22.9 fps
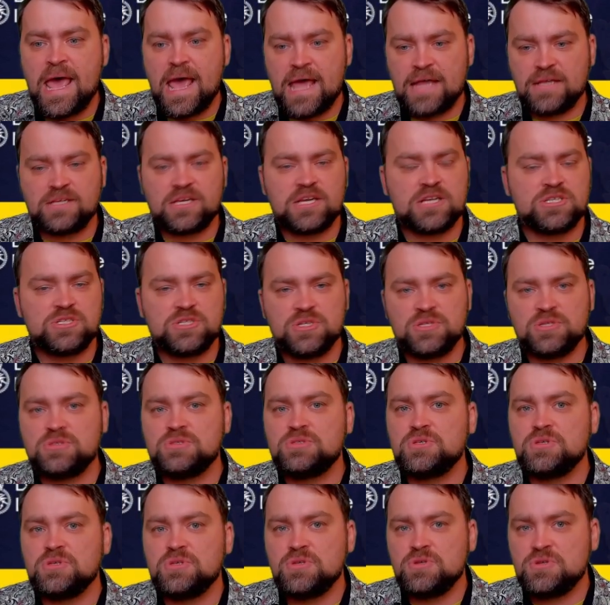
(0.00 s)
and continue
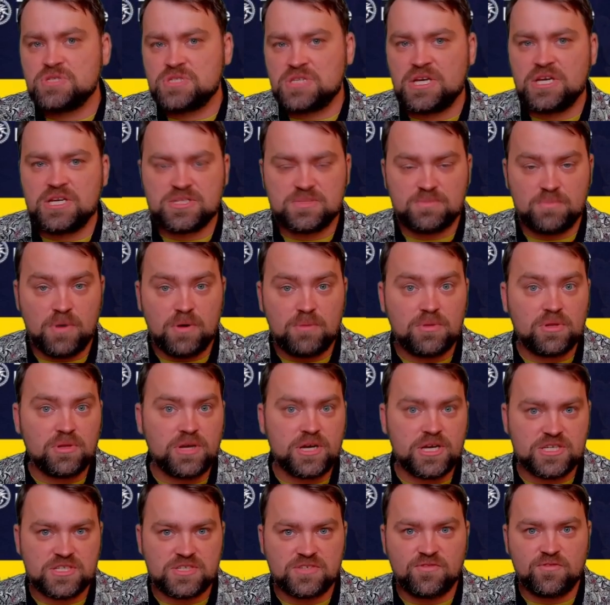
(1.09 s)
to use his
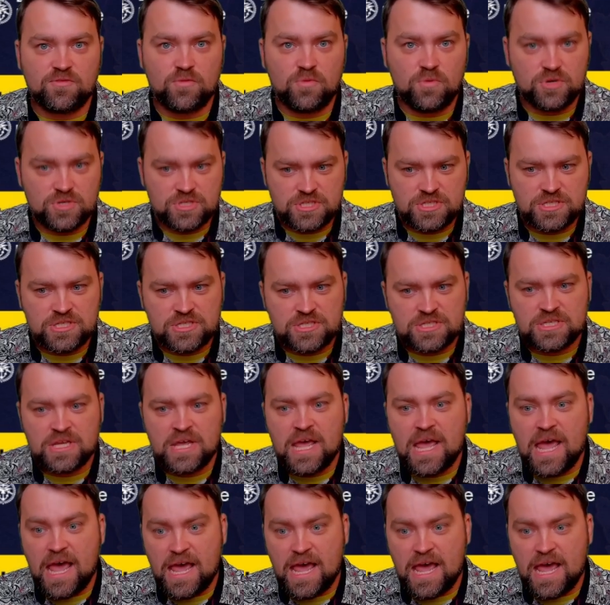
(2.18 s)
mobilized forces